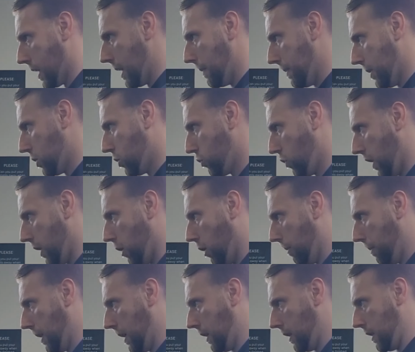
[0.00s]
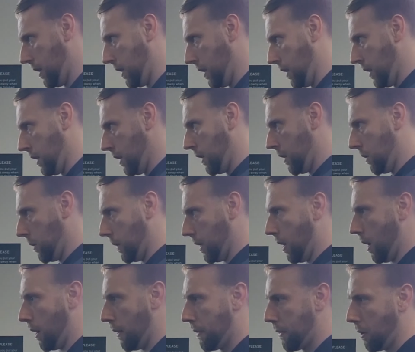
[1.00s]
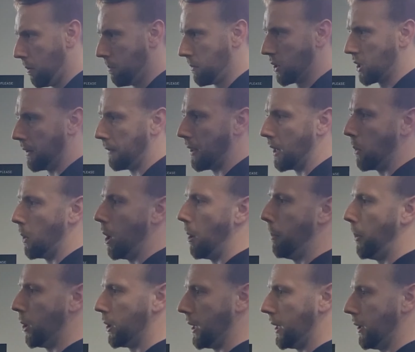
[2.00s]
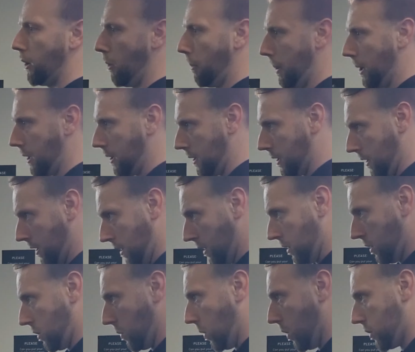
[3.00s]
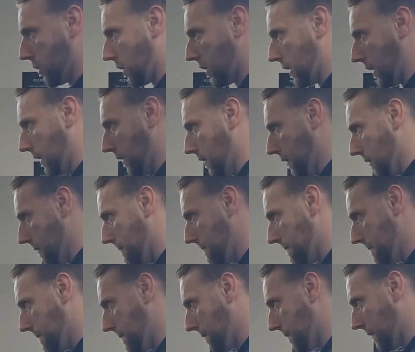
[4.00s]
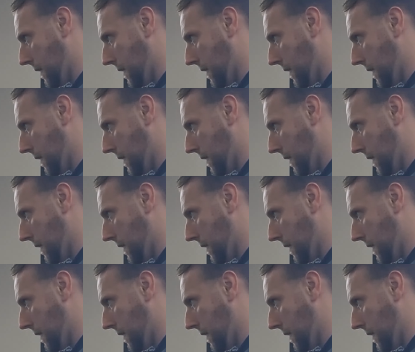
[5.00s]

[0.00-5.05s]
We keep it straight up with our thumbs, if they were pointed up, towards the ceiling.